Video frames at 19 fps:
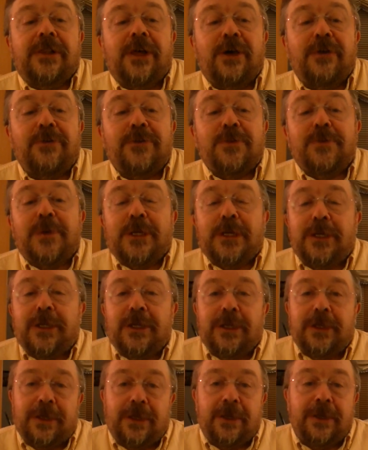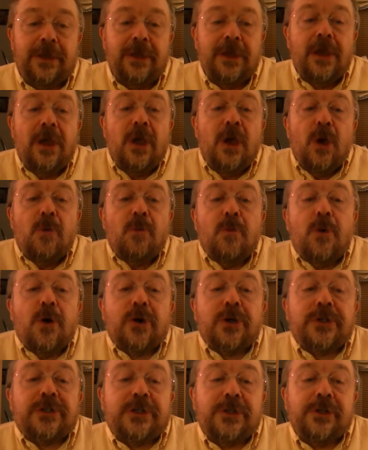loved me
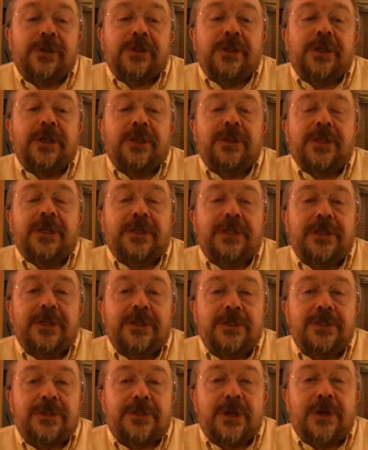more dearly than his